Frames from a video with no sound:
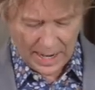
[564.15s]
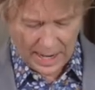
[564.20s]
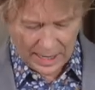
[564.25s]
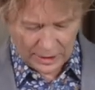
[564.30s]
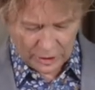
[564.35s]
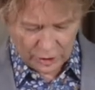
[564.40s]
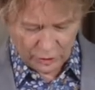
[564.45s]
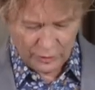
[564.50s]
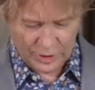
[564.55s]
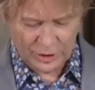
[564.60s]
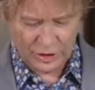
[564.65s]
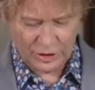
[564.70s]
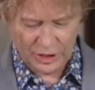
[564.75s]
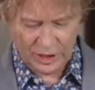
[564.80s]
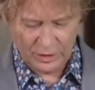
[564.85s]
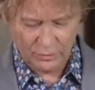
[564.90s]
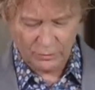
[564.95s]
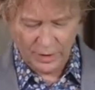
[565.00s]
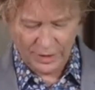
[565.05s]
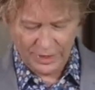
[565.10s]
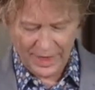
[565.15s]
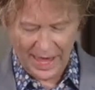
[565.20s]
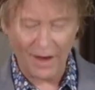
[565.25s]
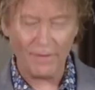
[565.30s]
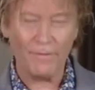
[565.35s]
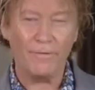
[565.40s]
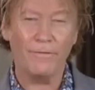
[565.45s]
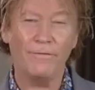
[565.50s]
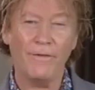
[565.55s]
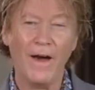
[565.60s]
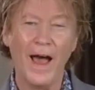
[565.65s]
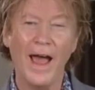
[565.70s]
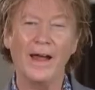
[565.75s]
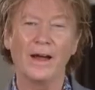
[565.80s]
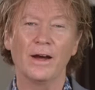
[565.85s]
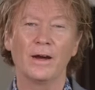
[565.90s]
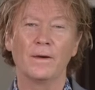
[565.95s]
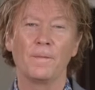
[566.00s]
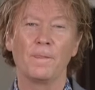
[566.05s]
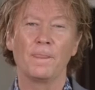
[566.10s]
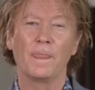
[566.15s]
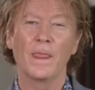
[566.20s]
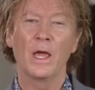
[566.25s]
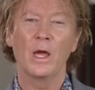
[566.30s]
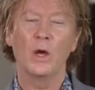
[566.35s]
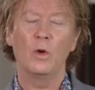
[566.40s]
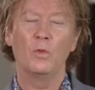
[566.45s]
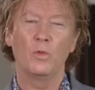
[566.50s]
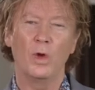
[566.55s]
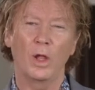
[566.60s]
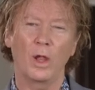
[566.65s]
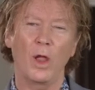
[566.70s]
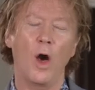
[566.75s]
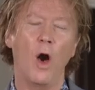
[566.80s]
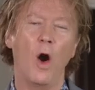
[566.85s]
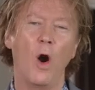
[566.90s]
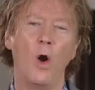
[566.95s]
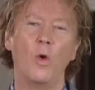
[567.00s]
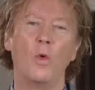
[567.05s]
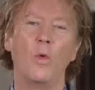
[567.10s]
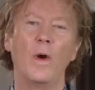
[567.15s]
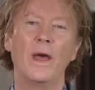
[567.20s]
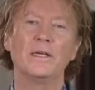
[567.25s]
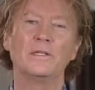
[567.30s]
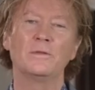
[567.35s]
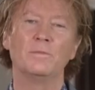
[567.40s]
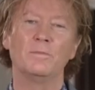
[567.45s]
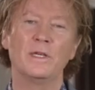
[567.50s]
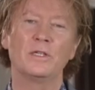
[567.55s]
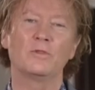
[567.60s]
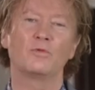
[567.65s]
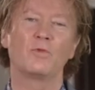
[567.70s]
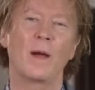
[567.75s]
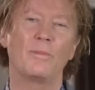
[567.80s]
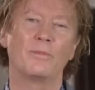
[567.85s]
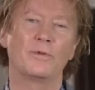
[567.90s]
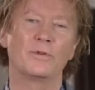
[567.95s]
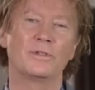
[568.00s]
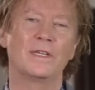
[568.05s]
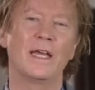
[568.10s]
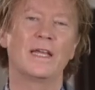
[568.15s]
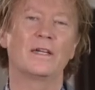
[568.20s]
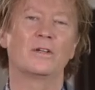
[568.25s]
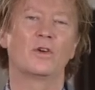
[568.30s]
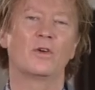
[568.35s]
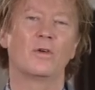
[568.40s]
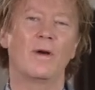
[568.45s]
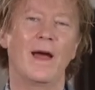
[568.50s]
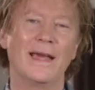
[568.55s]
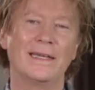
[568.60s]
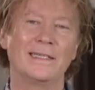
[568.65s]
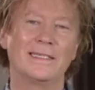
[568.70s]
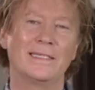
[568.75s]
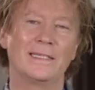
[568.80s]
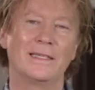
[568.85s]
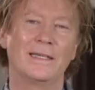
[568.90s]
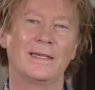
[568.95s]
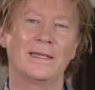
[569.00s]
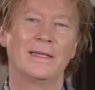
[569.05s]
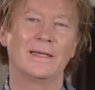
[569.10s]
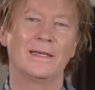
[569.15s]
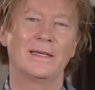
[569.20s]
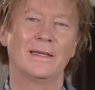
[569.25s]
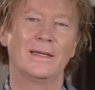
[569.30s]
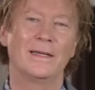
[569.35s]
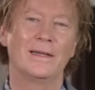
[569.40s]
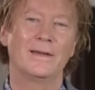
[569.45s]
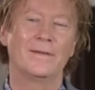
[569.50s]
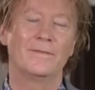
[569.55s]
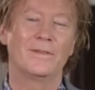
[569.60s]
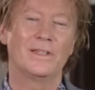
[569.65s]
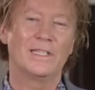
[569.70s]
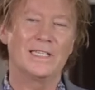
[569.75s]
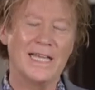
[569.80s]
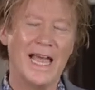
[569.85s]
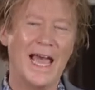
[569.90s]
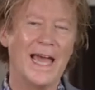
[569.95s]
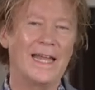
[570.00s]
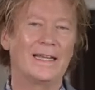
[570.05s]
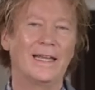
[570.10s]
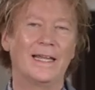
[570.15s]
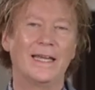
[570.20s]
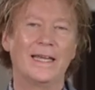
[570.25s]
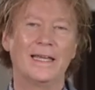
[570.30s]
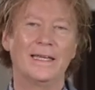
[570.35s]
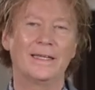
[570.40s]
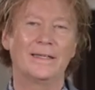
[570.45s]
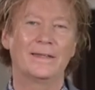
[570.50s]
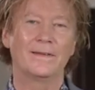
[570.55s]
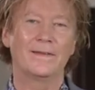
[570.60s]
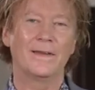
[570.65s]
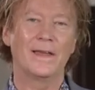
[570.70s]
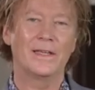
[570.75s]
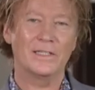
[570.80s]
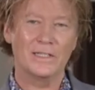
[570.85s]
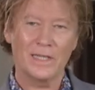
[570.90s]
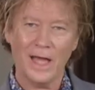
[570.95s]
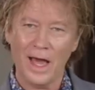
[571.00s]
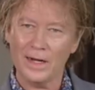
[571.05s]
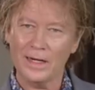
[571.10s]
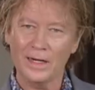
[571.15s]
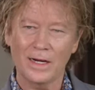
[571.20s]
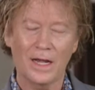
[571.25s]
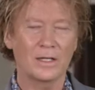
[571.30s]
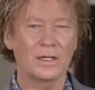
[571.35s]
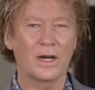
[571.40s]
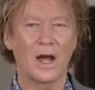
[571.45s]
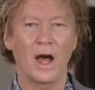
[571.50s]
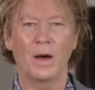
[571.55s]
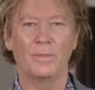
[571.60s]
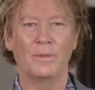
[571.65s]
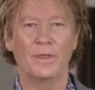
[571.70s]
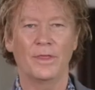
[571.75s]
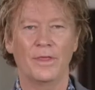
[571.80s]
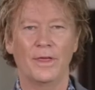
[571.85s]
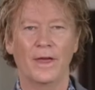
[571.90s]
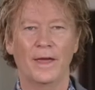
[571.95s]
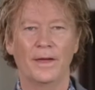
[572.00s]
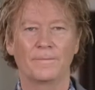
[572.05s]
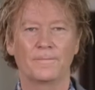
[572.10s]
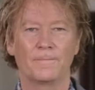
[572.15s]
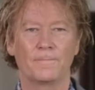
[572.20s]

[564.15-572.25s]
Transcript: A Christian without fire will always misrepresent Christ. Sadly, it's not an uncommon thing.